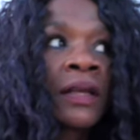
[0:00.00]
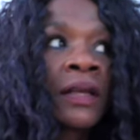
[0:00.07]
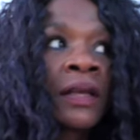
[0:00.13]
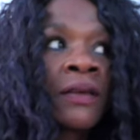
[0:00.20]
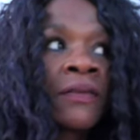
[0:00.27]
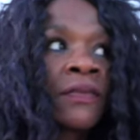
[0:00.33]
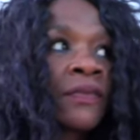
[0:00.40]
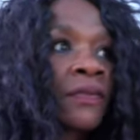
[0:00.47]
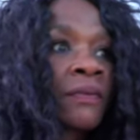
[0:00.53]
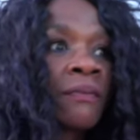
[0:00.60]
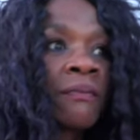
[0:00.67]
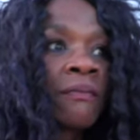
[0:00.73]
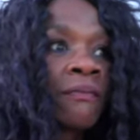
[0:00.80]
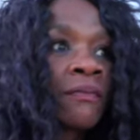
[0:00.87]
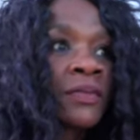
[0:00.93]
if
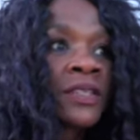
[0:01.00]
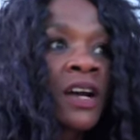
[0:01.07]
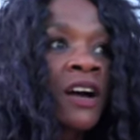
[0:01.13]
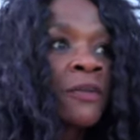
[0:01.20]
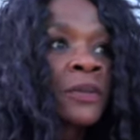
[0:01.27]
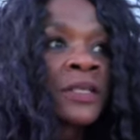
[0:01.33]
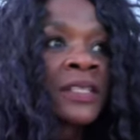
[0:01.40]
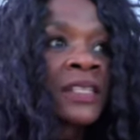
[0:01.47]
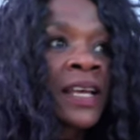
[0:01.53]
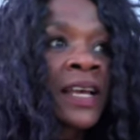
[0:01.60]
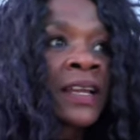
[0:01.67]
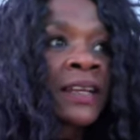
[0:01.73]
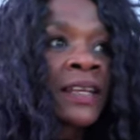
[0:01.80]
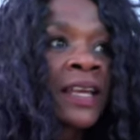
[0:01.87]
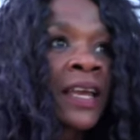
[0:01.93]
Thomas
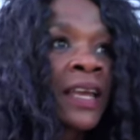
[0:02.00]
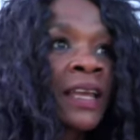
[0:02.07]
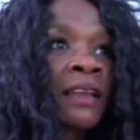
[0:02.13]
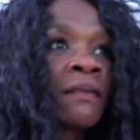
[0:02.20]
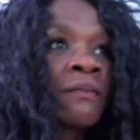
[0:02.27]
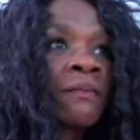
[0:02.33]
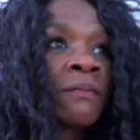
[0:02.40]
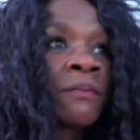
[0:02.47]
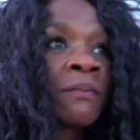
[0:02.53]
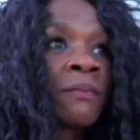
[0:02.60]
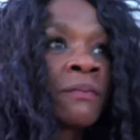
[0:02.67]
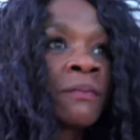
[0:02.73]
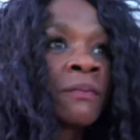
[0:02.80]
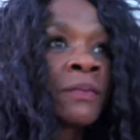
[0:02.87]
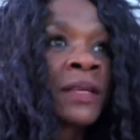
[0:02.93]
and Kate
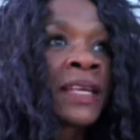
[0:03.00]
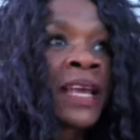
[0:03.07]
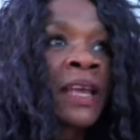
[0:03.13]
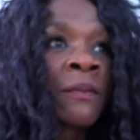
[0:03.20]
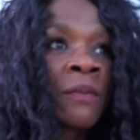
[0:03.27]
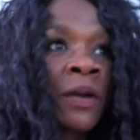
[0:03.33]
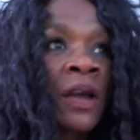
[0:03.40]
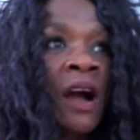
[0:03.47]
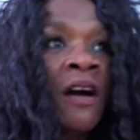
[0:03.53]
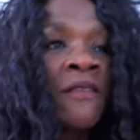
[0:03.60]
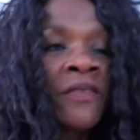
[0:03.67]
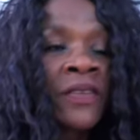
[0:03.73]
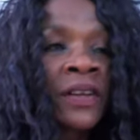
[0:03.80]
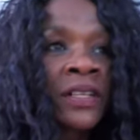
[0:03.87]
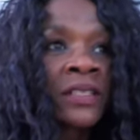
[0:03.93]
became
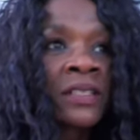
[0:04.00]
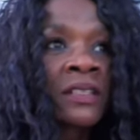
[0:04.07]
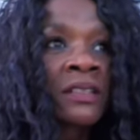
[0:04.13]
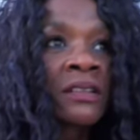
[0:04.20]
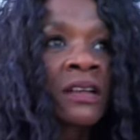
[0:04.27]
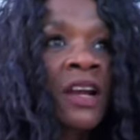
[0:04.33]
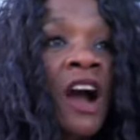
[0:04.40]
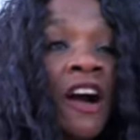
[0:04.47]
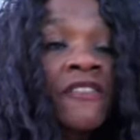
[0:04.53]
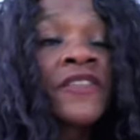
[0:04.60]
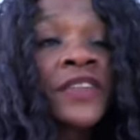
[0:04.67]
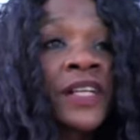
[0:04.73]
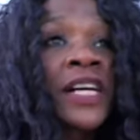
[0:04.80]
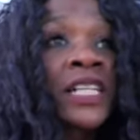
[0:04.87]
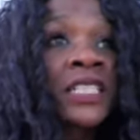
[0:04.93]
confidence
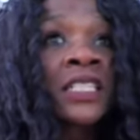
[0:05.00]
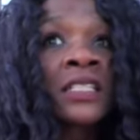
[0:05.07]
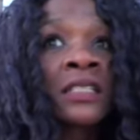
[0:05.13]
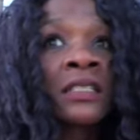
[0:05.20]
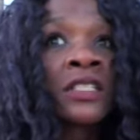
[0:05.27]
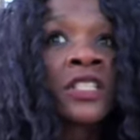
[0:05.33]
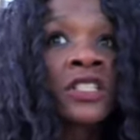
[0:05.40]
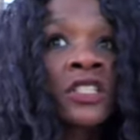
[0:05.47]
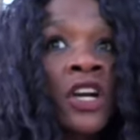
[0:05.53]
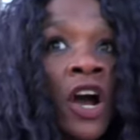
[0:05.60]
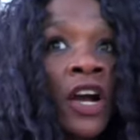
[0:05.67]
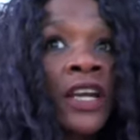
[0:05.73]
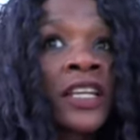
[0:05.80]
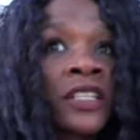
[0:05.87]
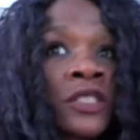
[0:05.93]
confidants and
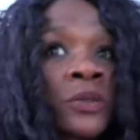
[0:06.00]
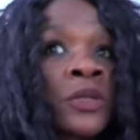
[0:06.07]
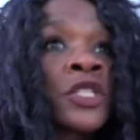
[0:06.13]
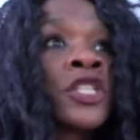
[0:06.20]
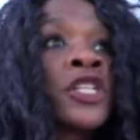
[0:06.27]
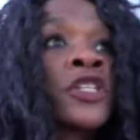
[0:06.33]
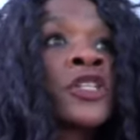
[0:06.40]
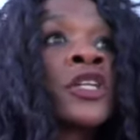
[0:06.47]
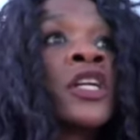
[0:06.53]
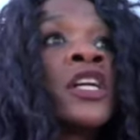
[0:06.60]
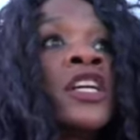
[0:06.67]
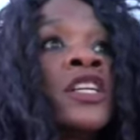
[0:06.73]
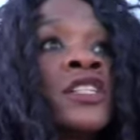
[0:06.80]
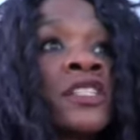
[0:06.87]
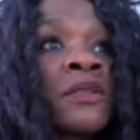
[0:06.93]
talking to each other.
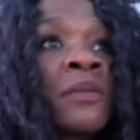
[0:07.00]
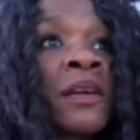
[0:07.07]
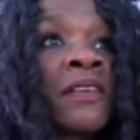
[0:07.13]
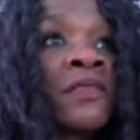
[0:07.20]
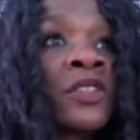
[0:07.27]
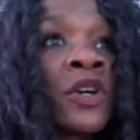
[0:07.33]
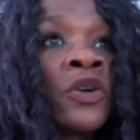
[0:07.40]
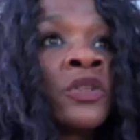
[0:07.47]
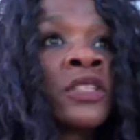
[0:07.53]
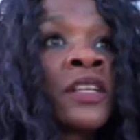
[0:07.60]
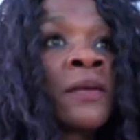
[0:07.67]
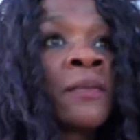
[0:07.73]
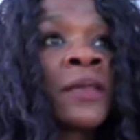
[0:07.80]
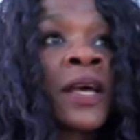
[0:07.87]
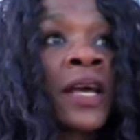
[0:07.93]
She may have told
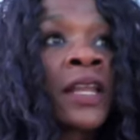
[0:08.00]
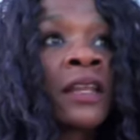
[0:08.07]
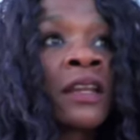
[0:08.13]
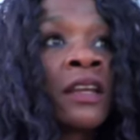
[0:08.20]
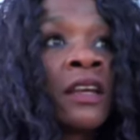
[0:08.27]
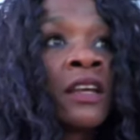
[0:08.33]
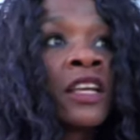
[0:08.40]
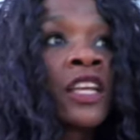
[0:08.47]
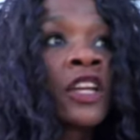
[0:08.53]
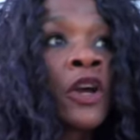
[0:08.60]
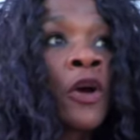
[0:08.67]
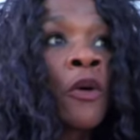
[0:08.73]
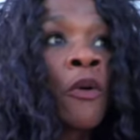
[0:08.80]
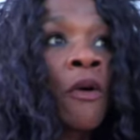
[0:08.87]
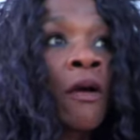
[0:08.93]
him that, you know,